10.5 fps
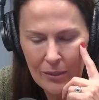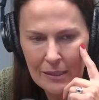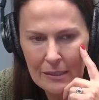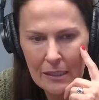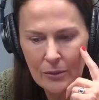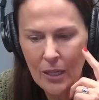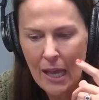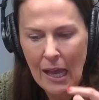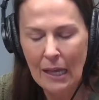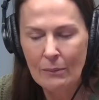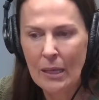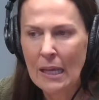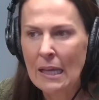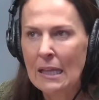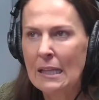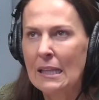Northstone,
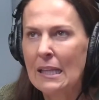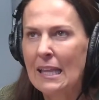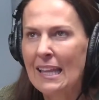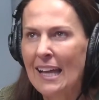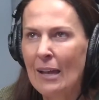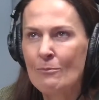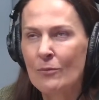you're really close. I'm sure your